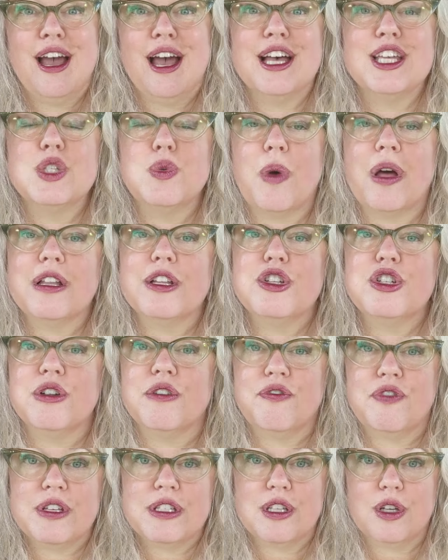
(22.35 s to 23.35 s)
as well as
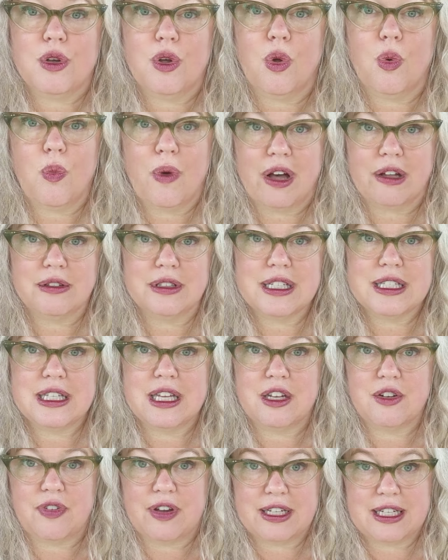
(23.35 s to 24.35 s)
your physical wellness
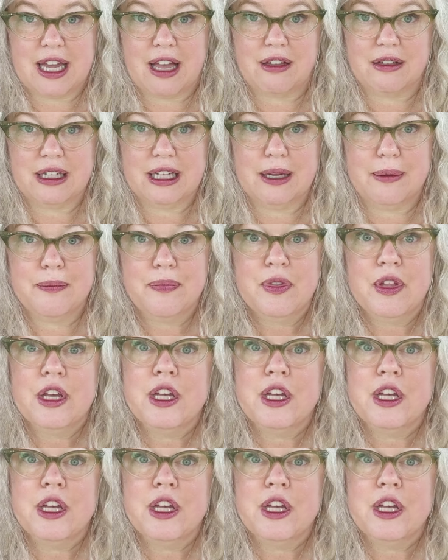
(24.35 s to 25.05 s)
and vitality.